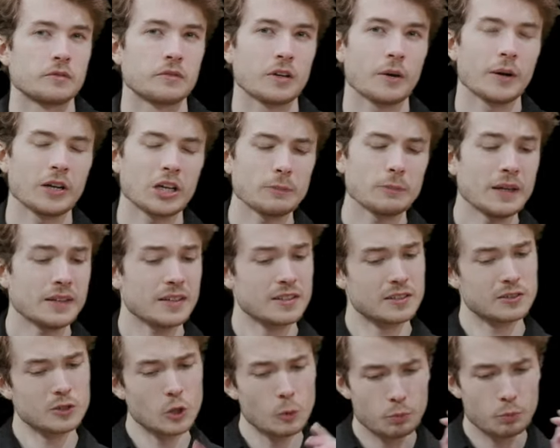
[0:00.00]
Now I could make
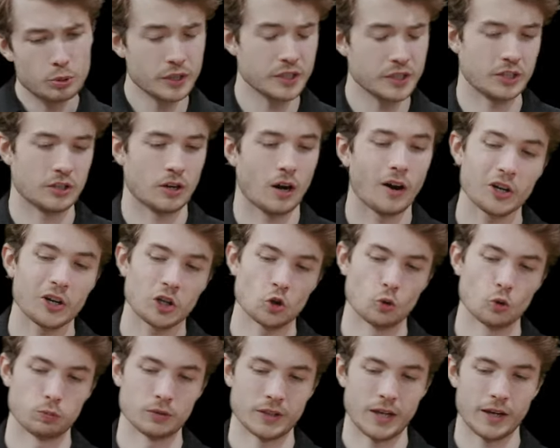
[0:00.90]
this a little prettier,
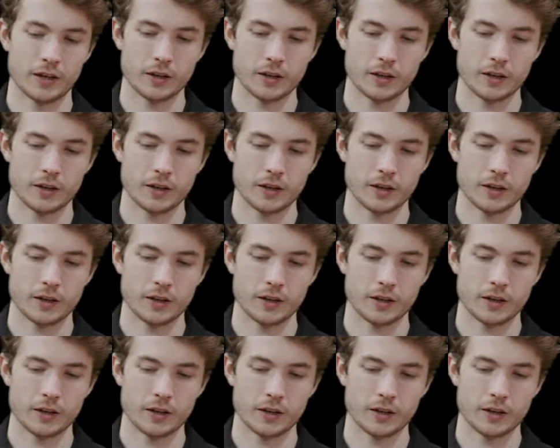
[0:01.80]
arguably.